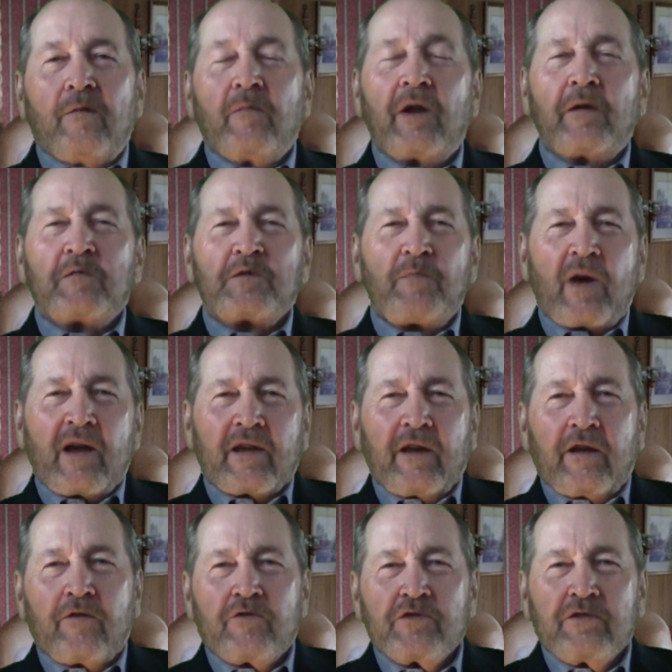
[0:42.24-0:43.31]
My name is Mike
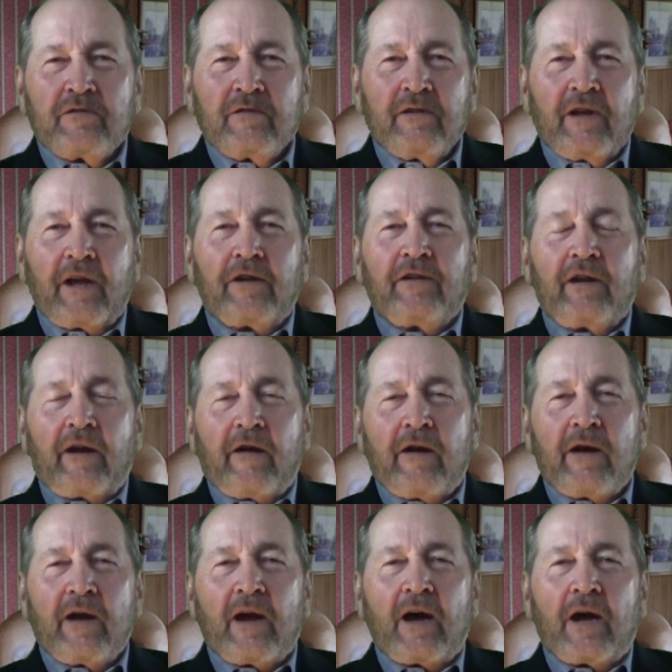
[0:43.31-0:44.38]
Anderson, and
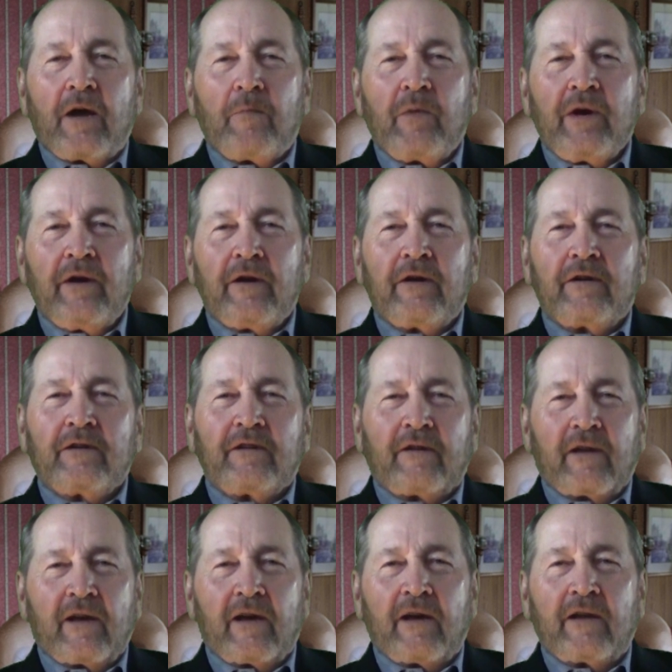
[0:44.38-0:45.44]
Terry, I am here
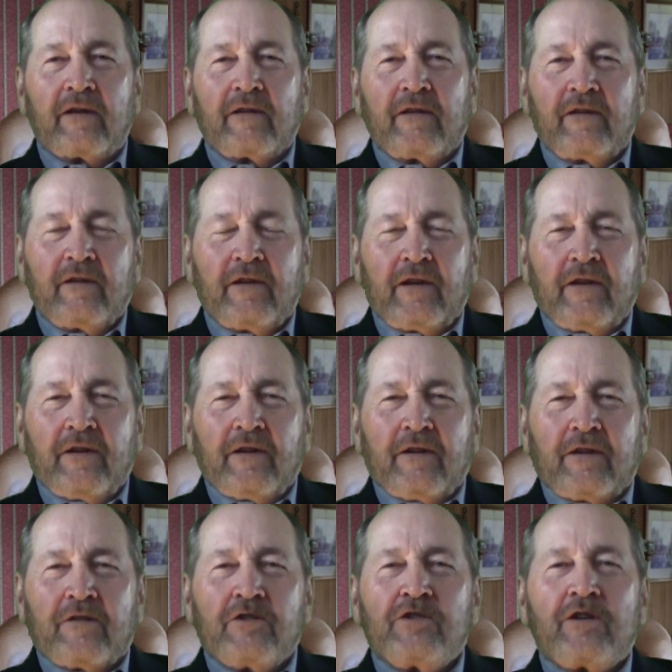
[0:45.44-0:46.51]
tonight
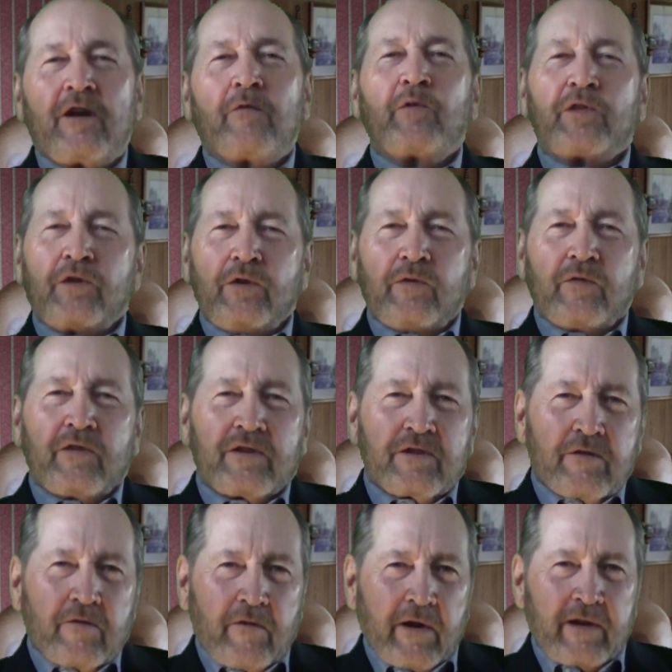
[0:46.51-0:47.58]
to share with you
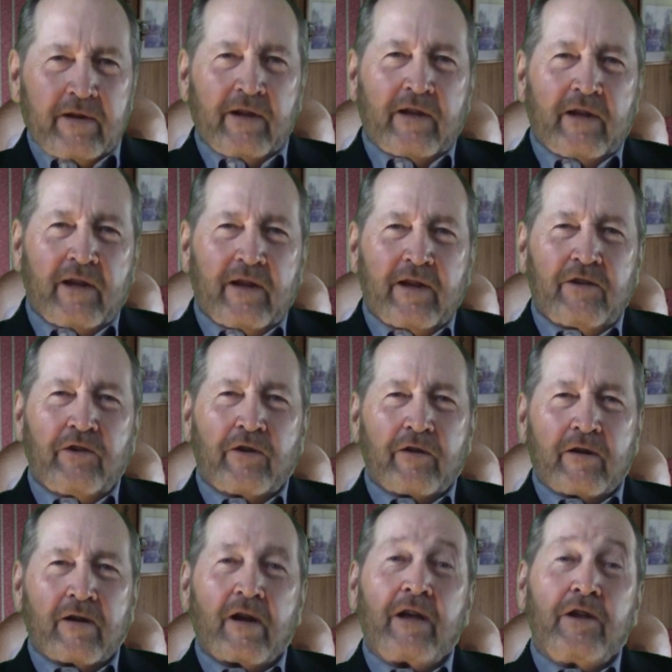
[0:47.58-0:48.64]
this great day in
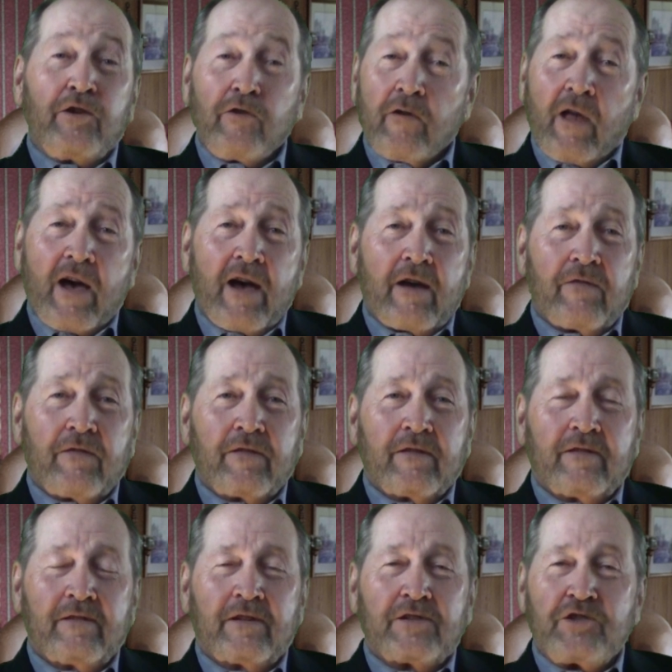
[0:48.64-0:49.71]
your, in your life,
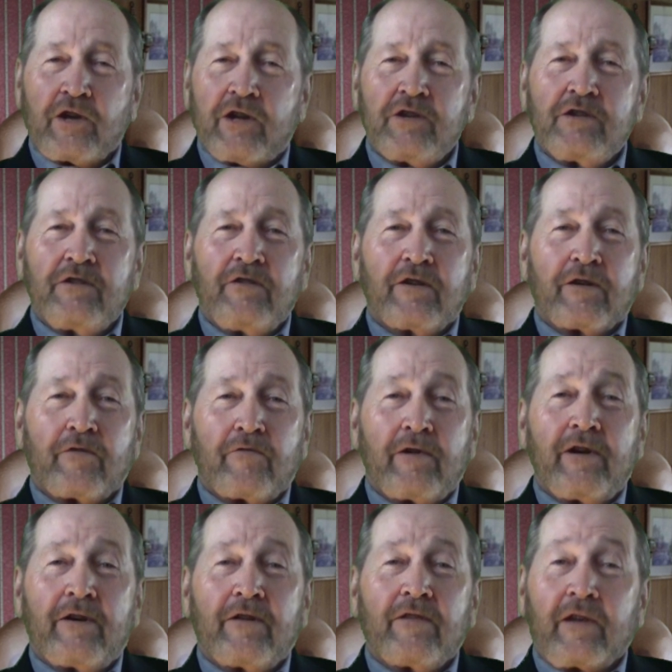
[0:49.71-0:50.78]
a change in your
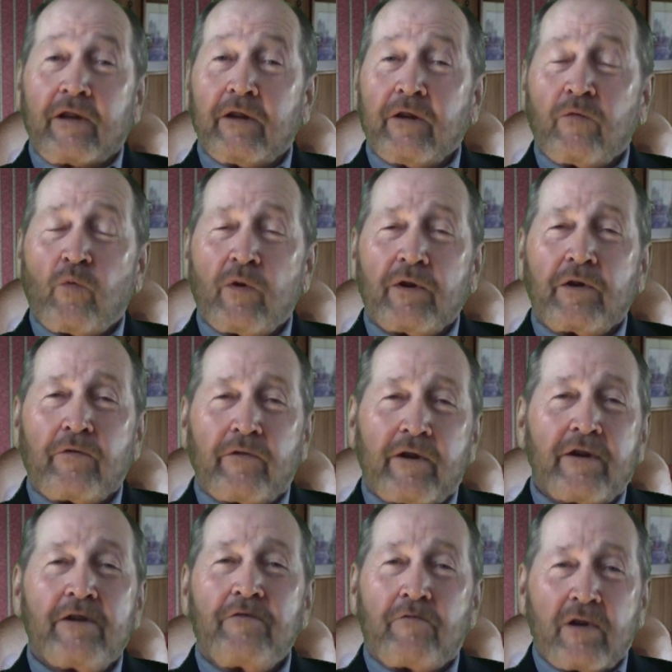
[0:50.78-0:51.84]
career, the end of one
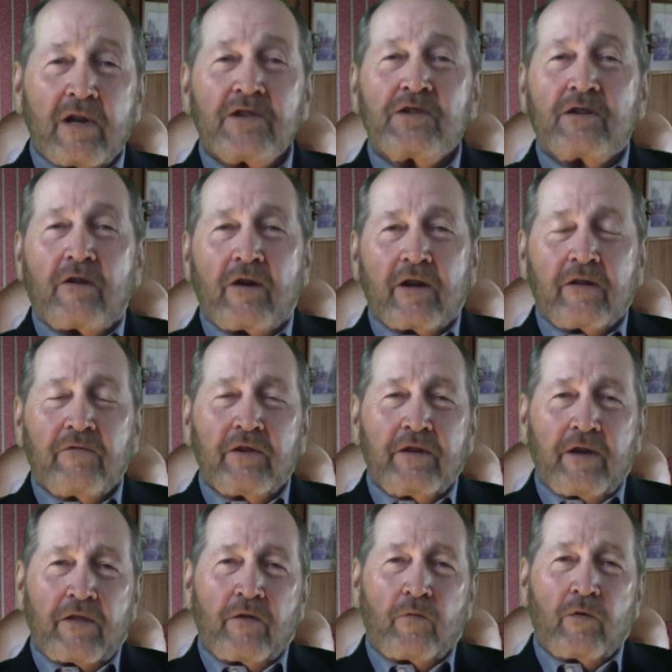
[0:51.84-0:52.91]
career, and really starting of
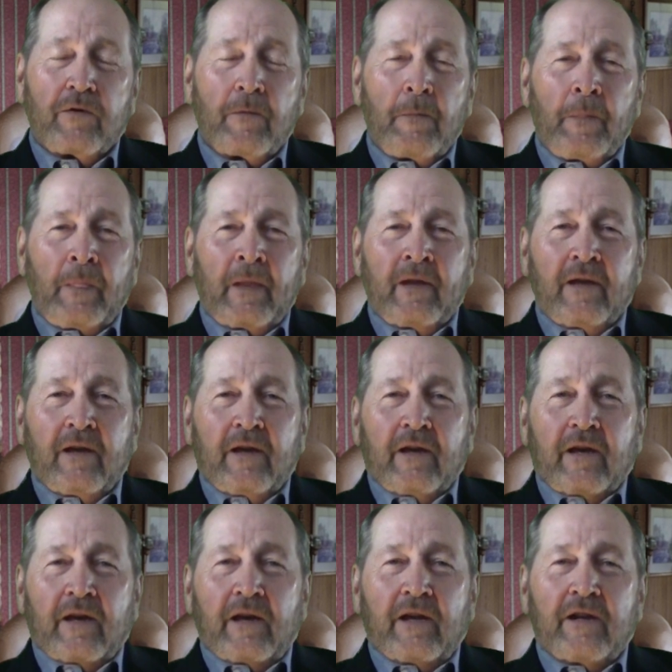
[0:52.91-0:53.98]
another one.
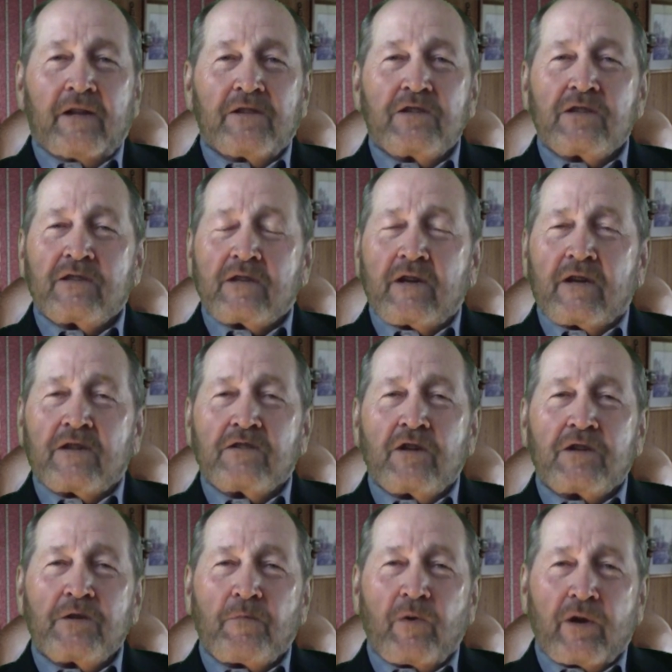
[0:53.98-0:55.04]
And it's uh,
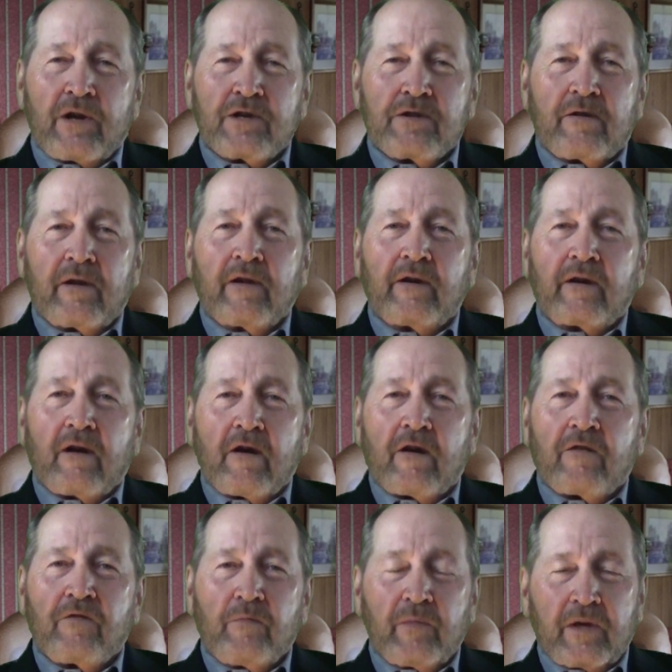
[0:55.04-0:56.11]
such a pleasure and an
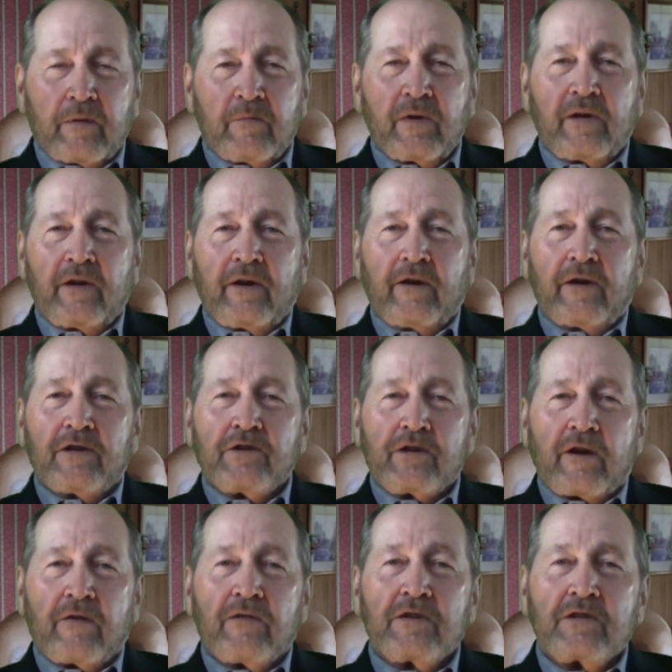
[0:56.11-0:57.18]
honor for me to be here and
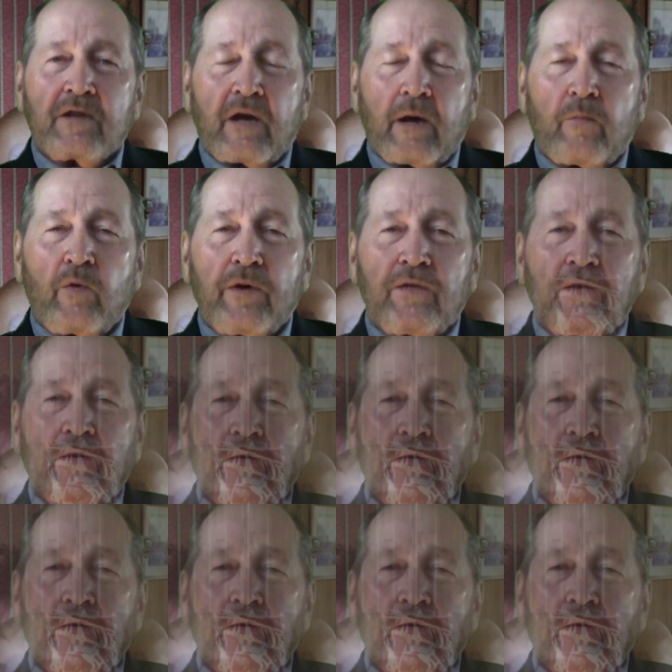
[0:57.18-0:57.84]
share this time with